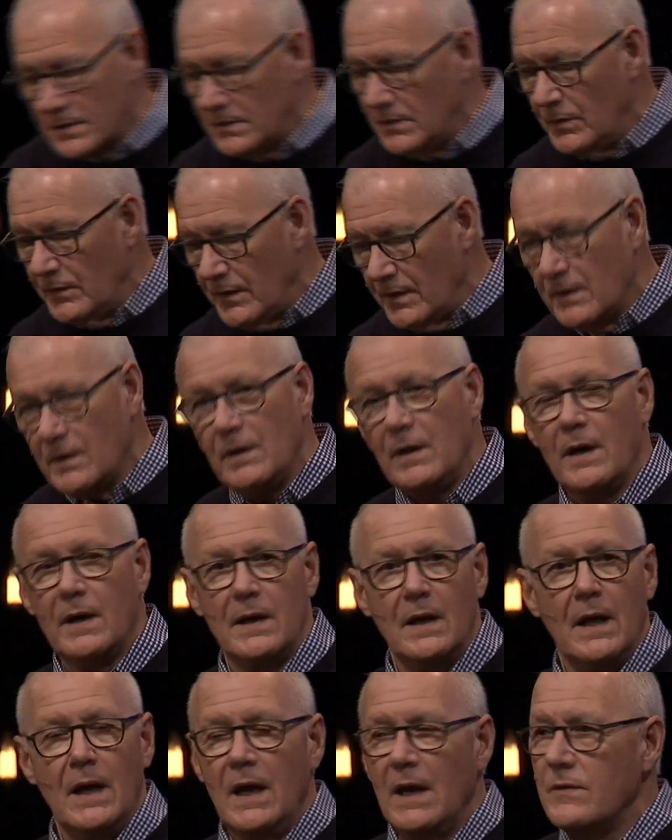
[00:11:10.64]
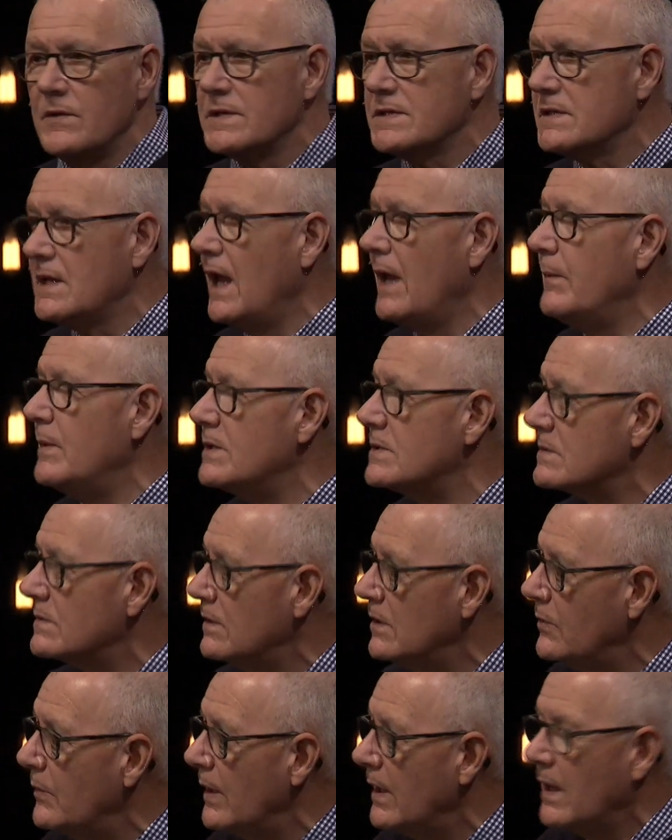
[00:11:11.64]
to do the good. And the same is
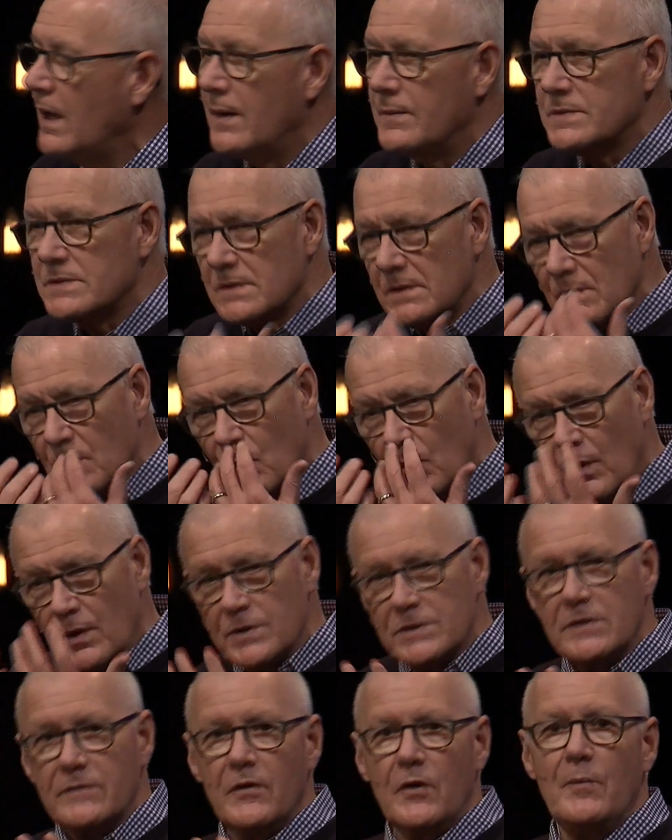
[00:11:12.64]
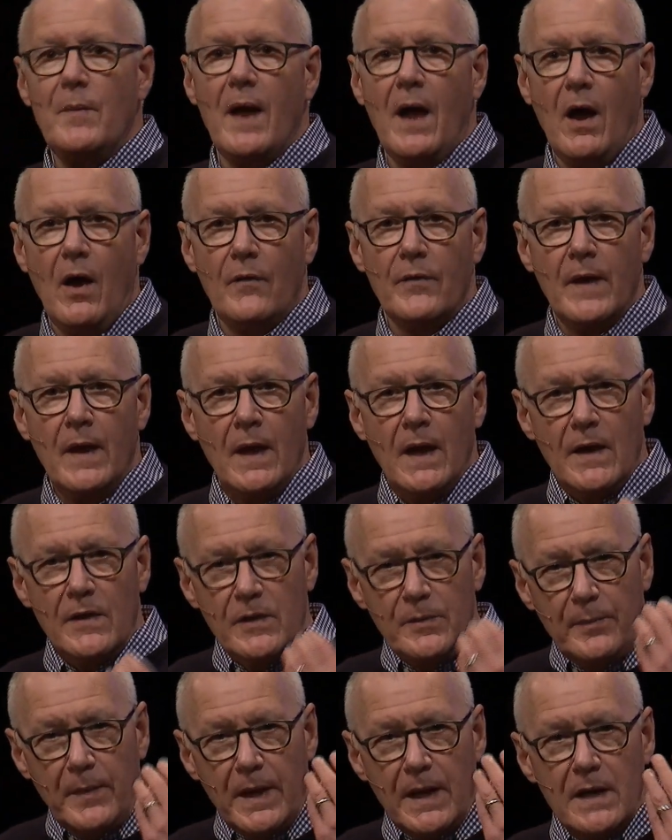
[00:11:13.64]
true when it comes to the words of your mouth
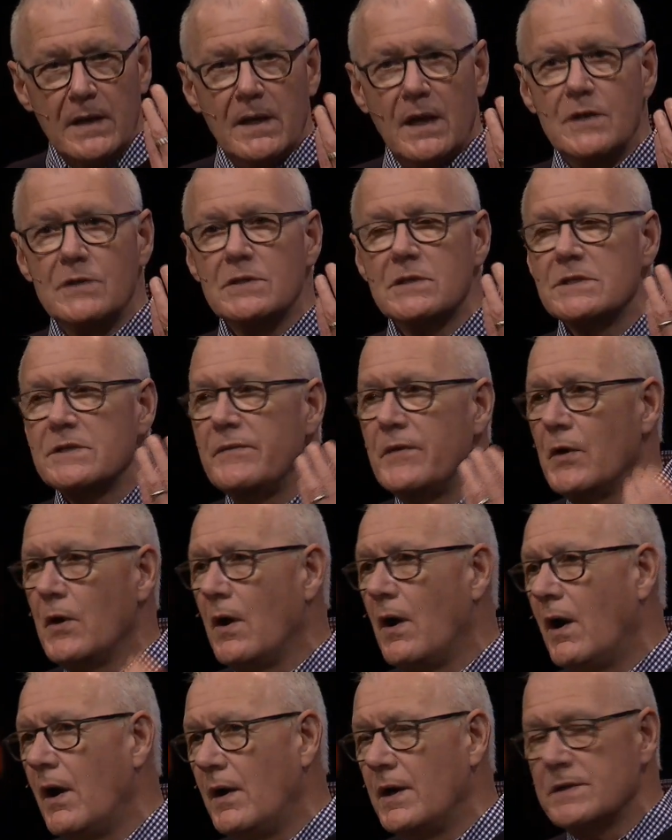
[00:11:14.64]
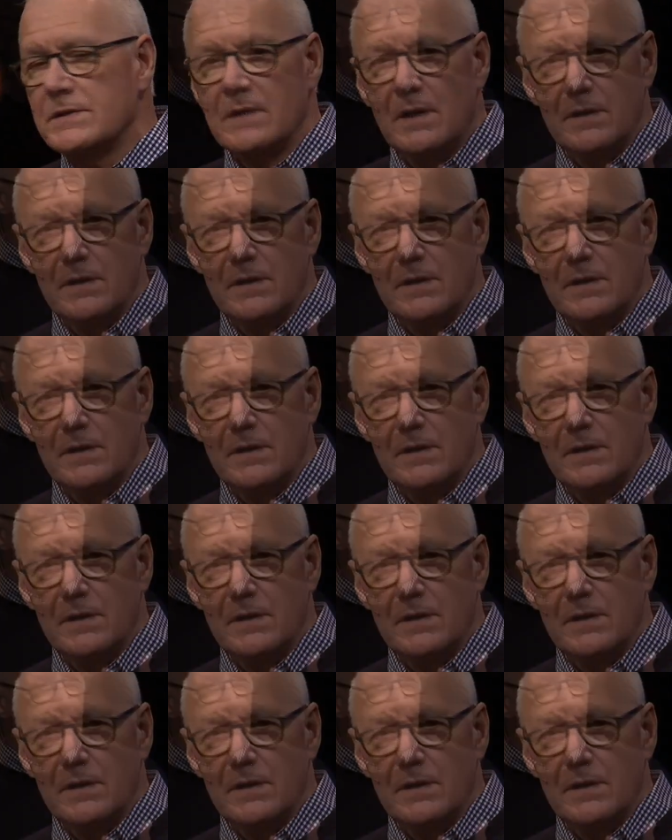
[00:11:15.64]
and the meditations of your heart.